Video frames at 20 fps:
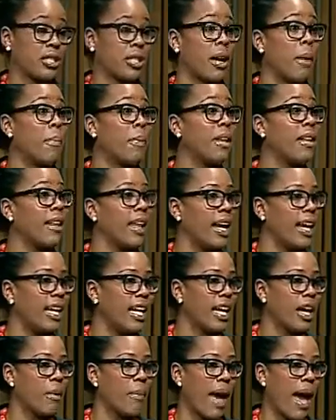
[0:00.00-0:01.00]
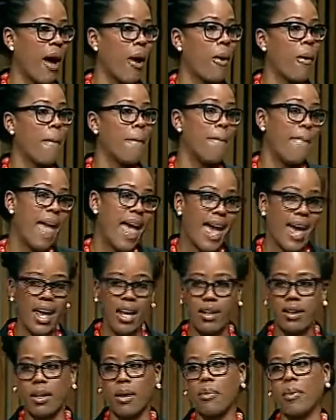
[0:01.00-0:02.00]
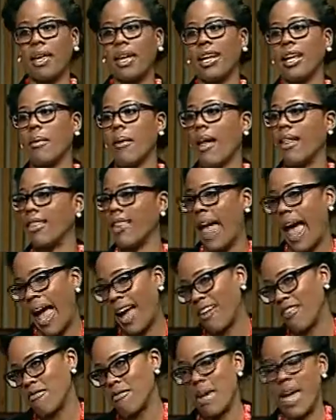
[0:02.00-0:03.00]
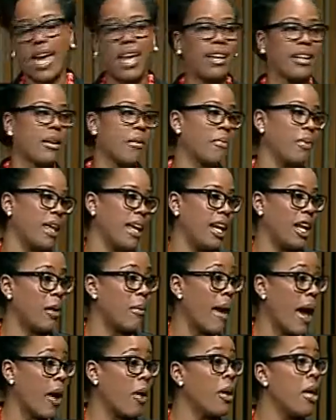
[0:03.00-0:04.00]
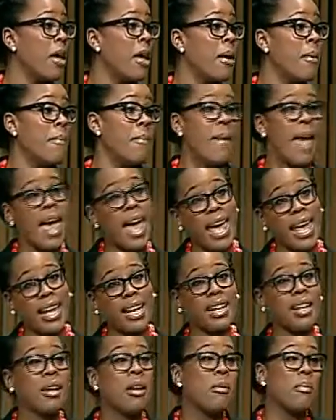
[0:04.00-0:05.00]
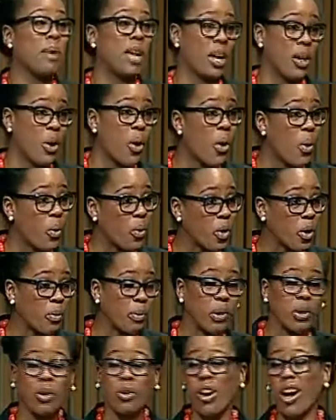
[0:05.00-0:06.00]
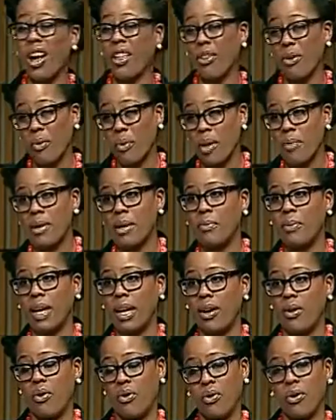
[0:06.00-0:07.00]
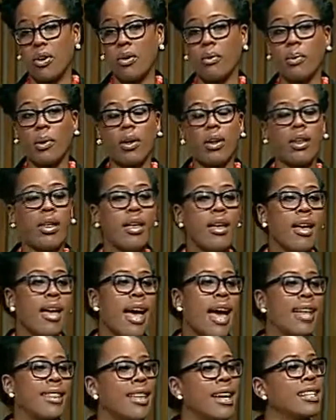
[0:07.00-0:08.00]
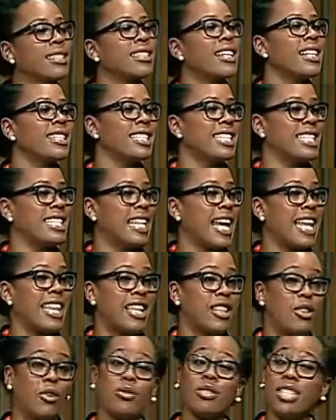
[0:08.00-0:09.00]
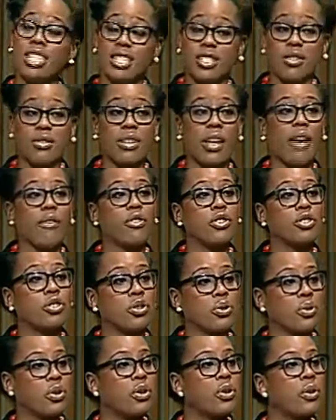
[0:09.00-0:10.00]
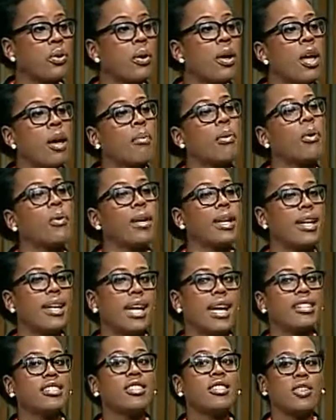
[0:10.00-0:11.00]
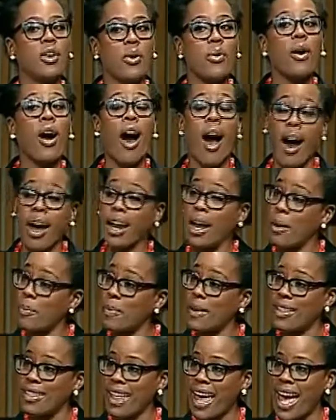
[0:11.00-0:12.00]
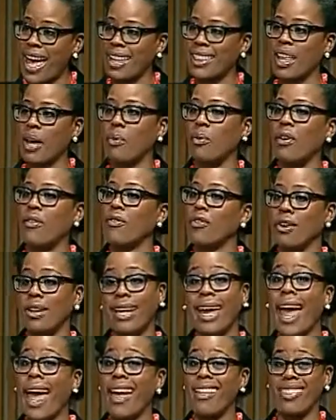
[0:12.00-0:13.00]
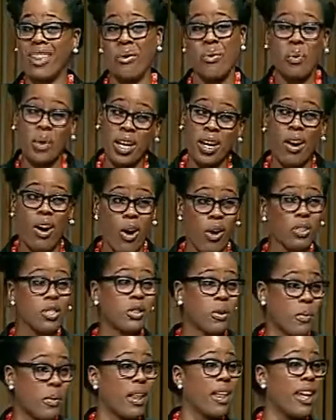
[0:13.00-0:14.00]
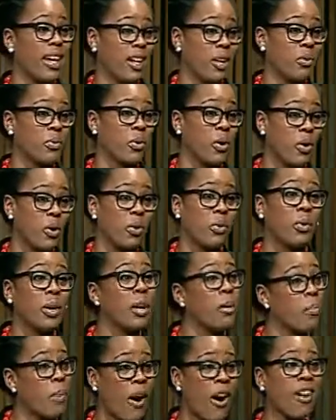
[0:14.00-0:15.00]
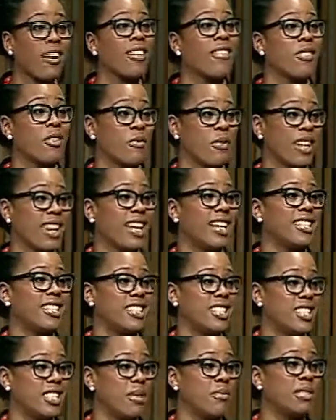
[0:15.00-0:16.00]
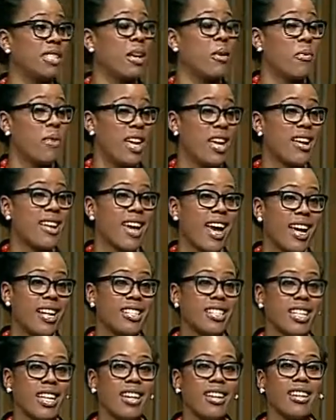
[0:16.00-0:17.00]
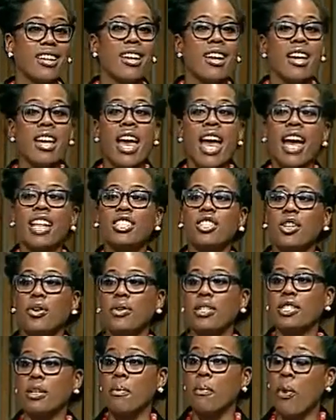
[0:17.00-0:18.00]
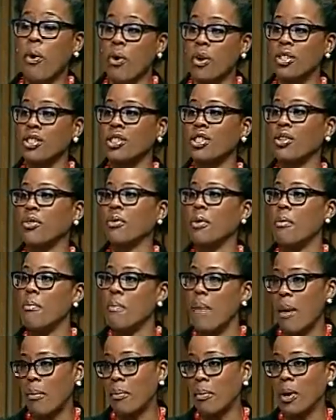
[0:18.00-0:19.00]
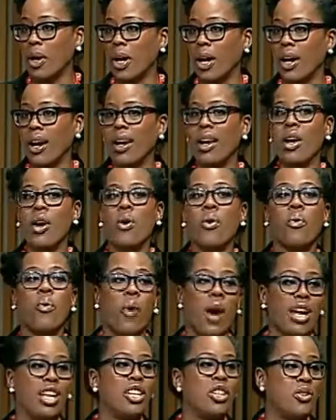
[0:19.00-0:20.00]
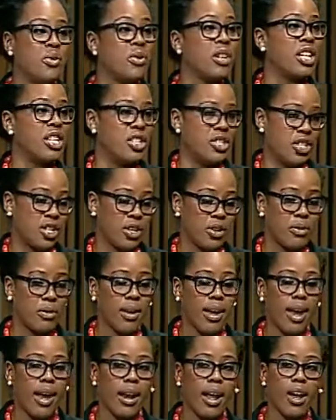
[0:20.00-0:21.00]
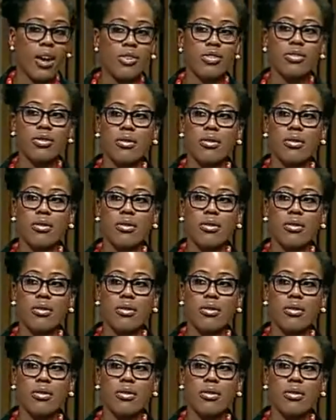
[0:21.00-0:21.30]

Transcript: complaining about men, complaining about lack of men, complaining about men being horrible or other women being horrible. And that's not to say that those things are never true, but we can get so caught up in that that we forget that we are also playing a role. We are part of the relationships that we engage in. And so it's important to remember what you can do. And I also